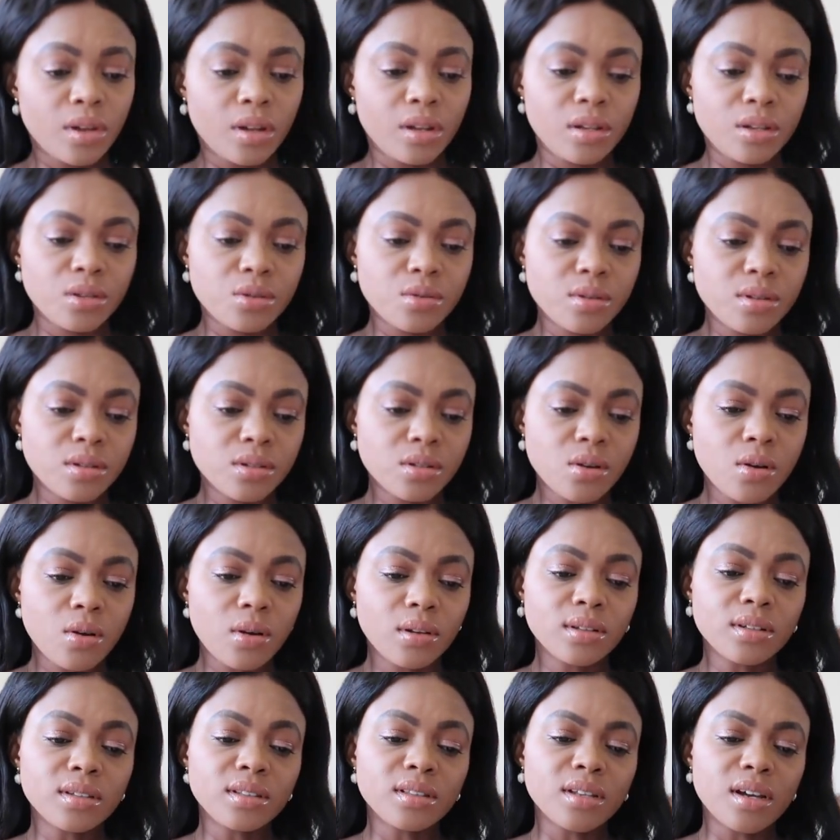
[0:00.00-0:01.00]
This one is
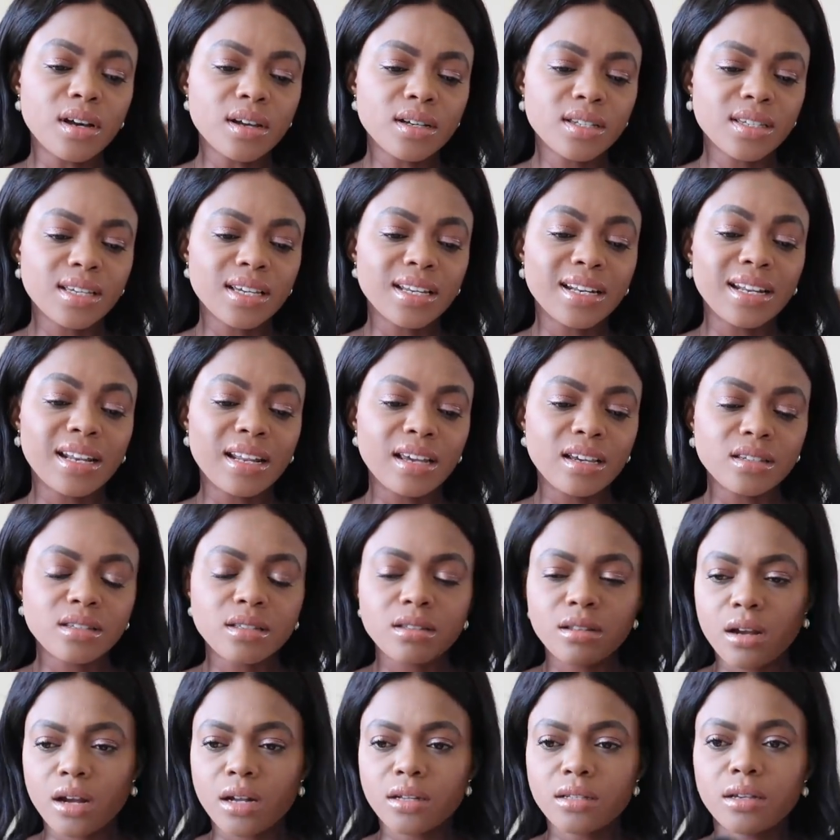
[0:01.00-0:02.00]
called the Luxe and Lace
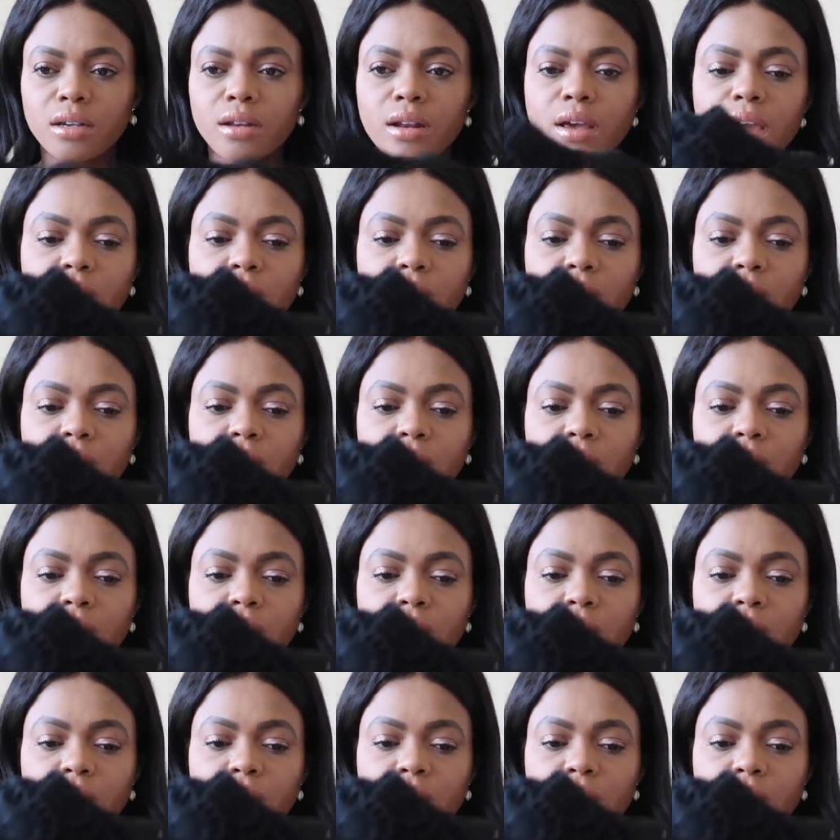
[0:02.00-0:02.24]
Knotted